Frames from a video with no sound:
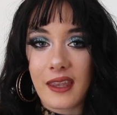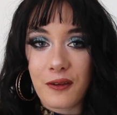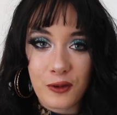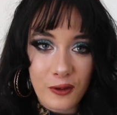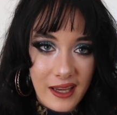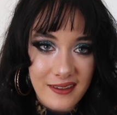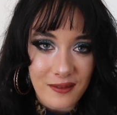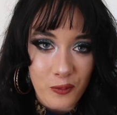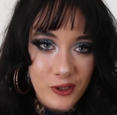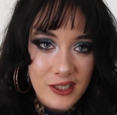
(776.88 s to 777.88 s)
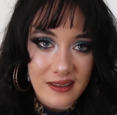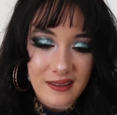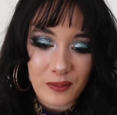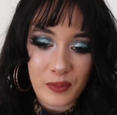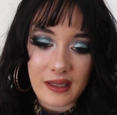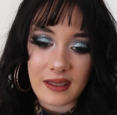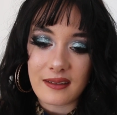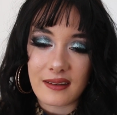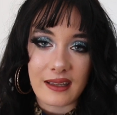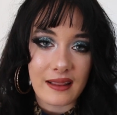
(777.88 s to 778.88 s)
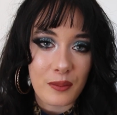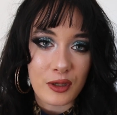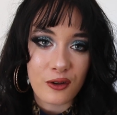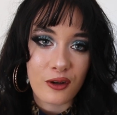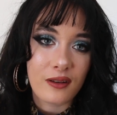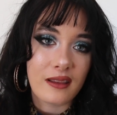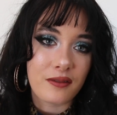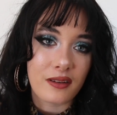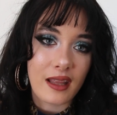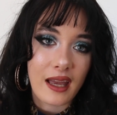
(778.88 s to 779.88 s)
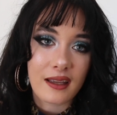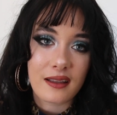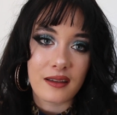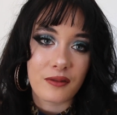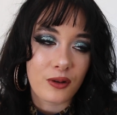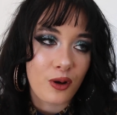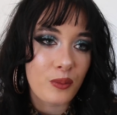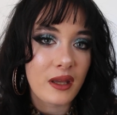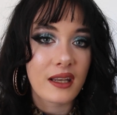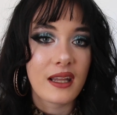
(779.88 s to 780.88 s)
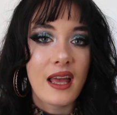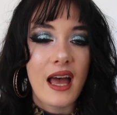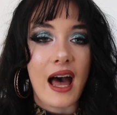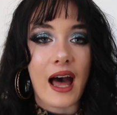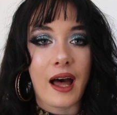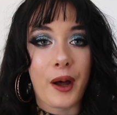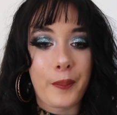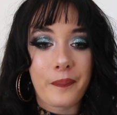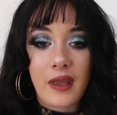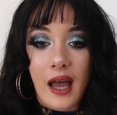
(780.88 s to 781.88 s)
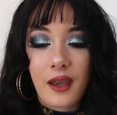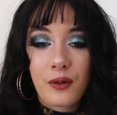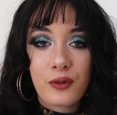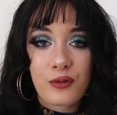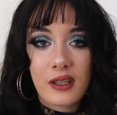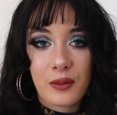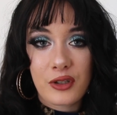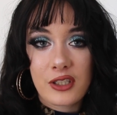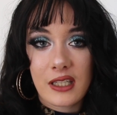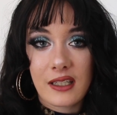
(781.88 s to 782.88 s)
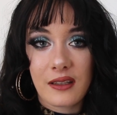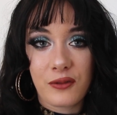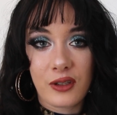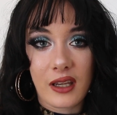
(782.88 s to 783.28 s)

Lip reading: If you liked watching this, please let me know, leave a like, leave a comment. I would really appreciate it if